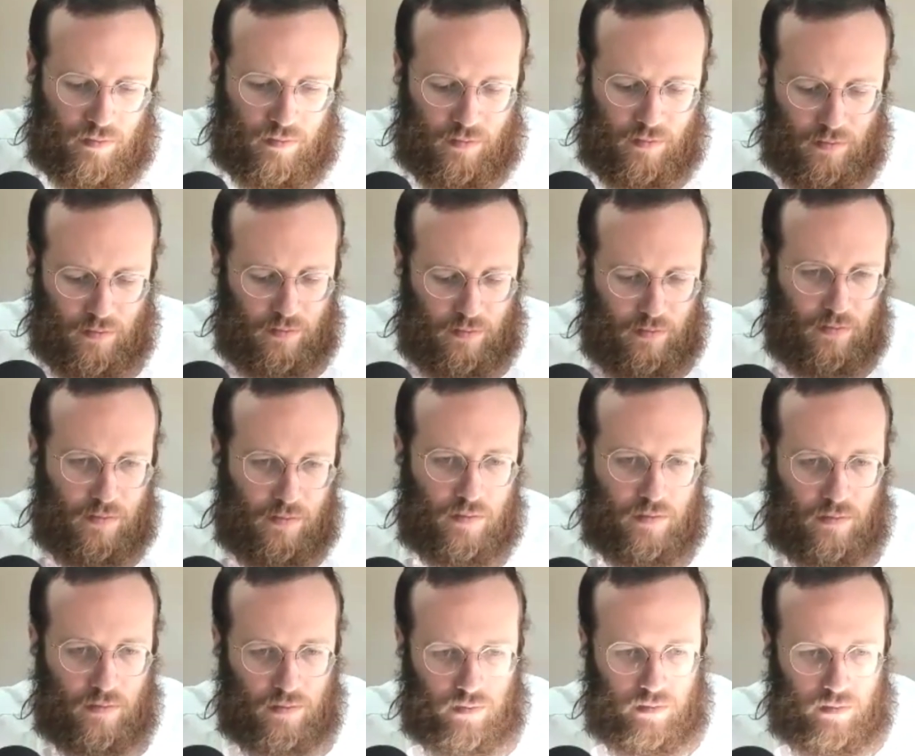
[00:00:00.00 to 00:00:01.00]

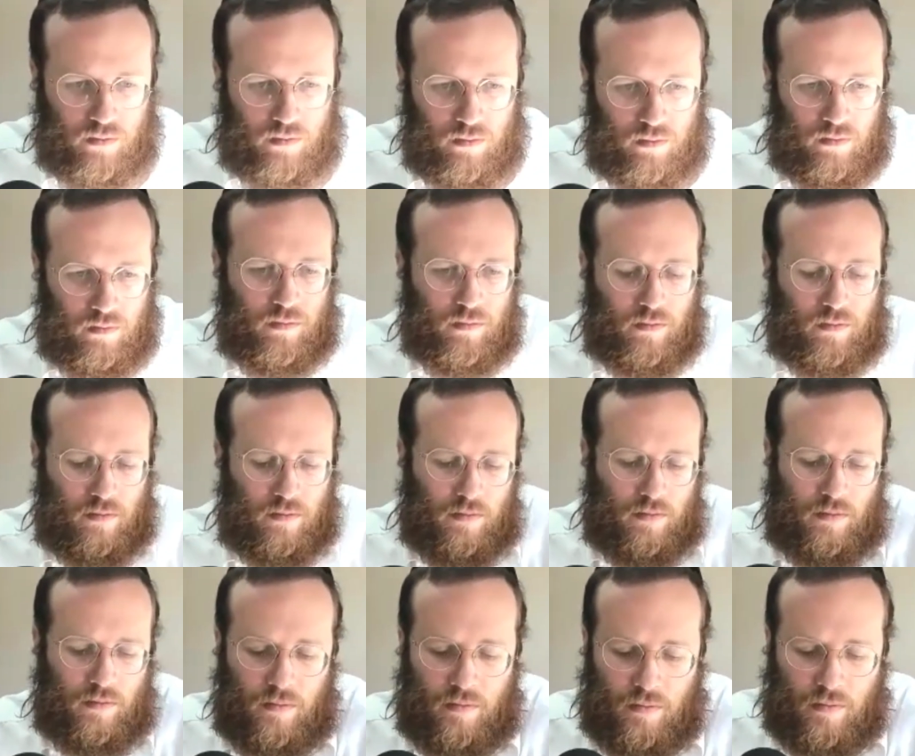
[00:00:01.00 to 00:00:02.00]

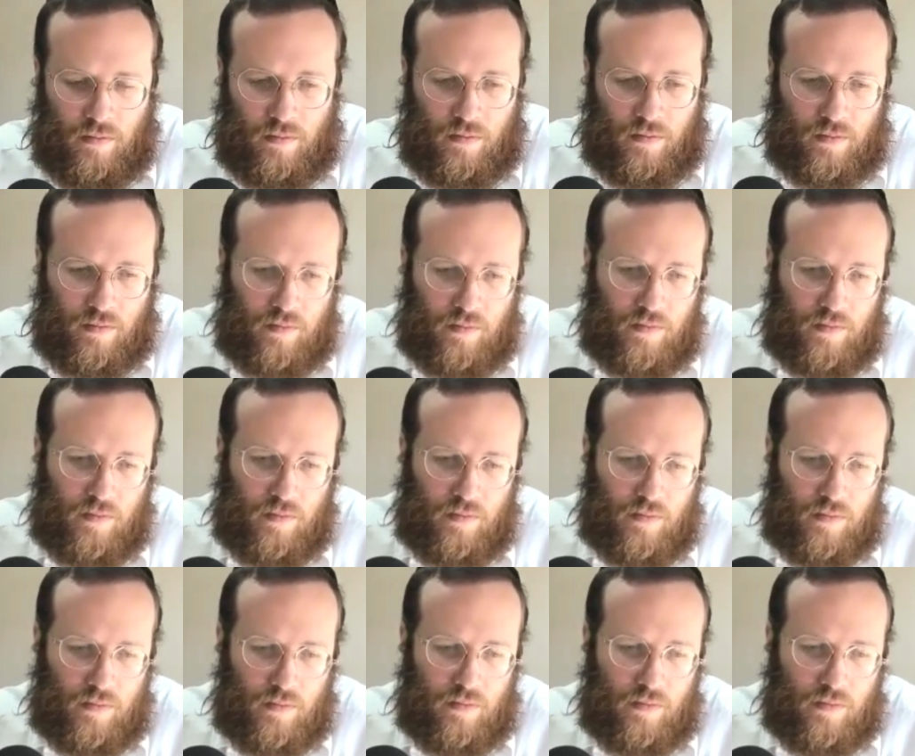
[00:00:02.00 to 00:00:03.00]

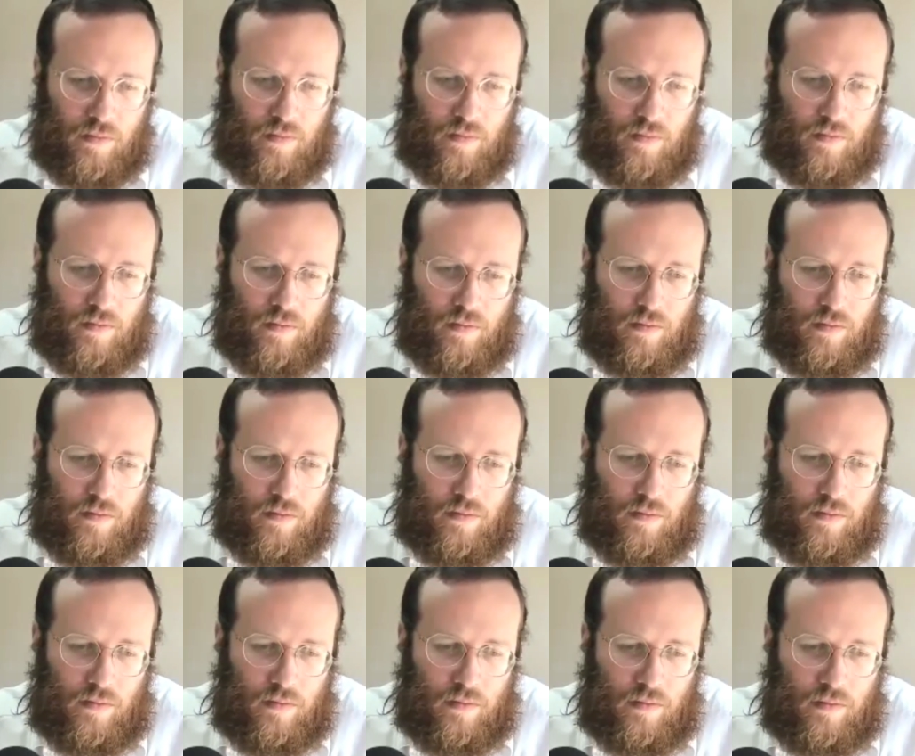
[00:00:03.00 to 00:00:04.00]

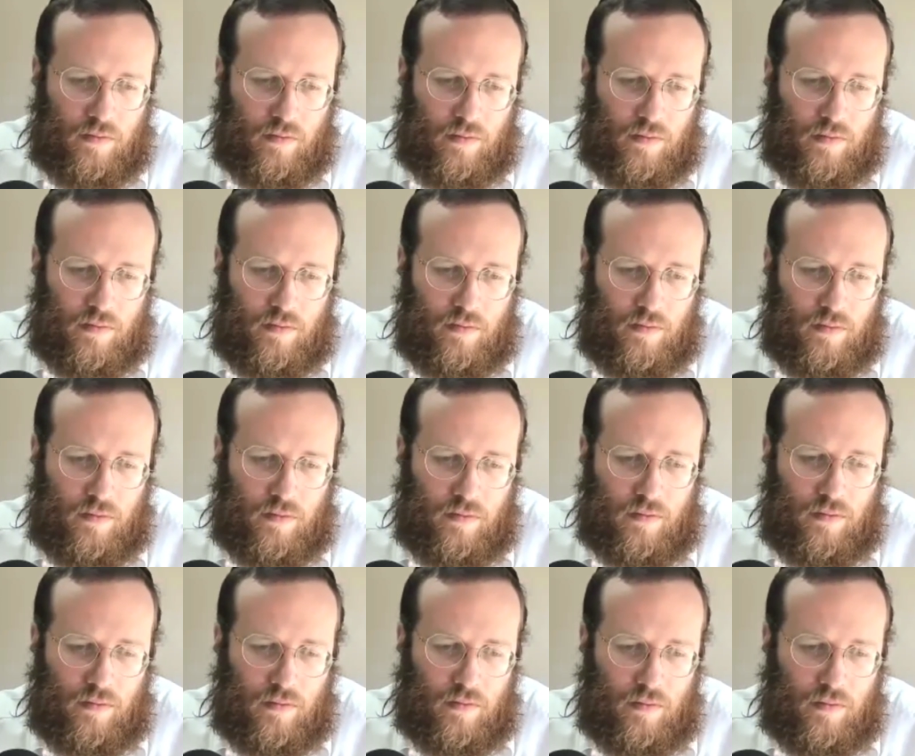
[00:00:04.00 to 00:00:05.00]

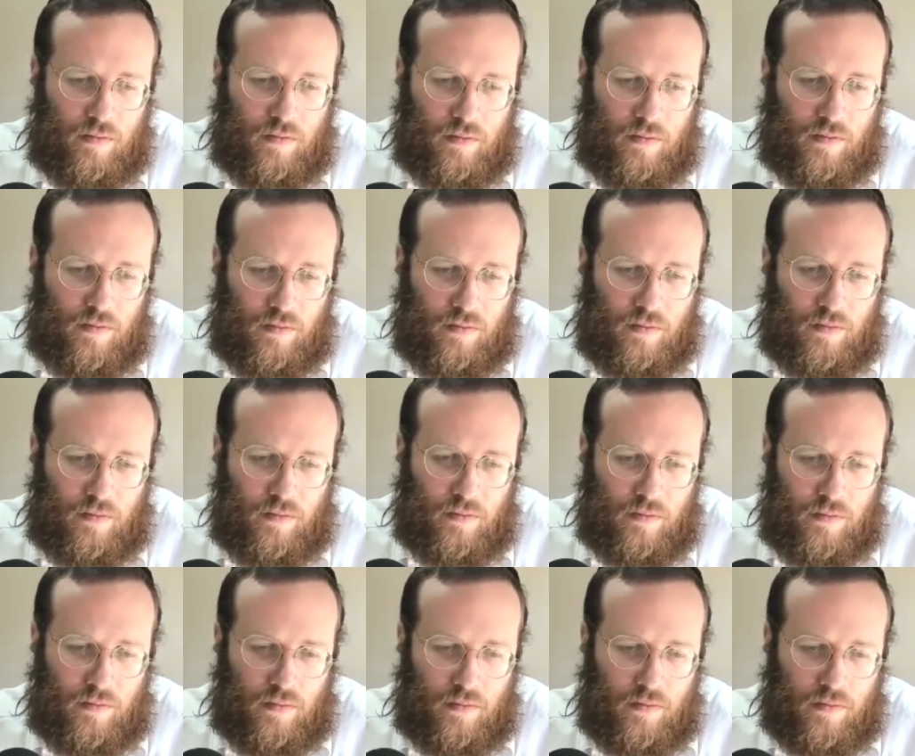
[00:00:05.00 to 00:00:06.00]

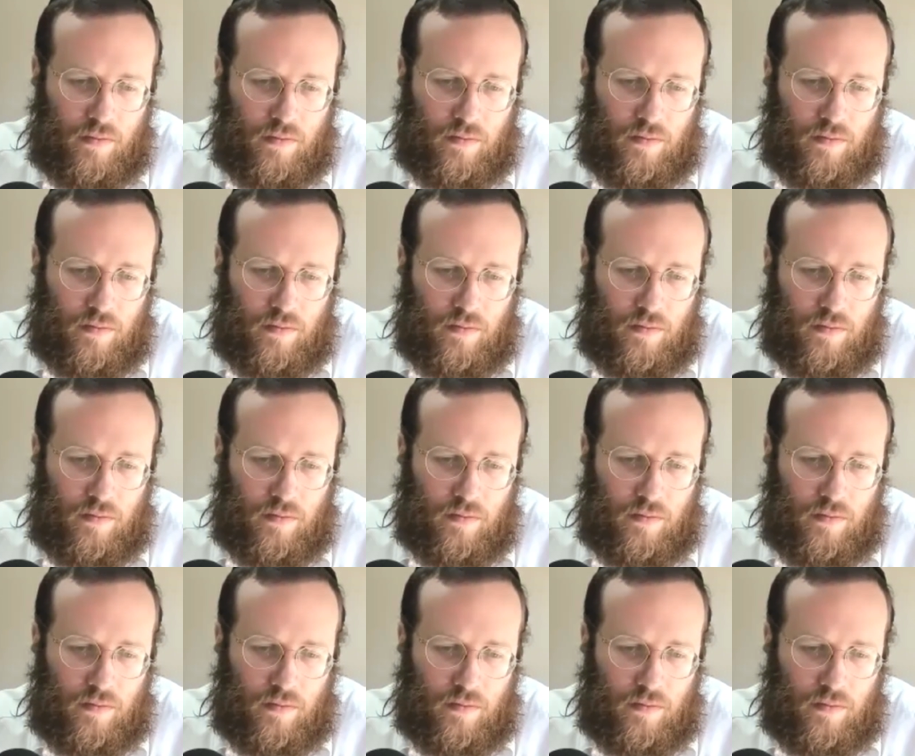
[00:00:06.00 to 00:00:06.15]
(silence)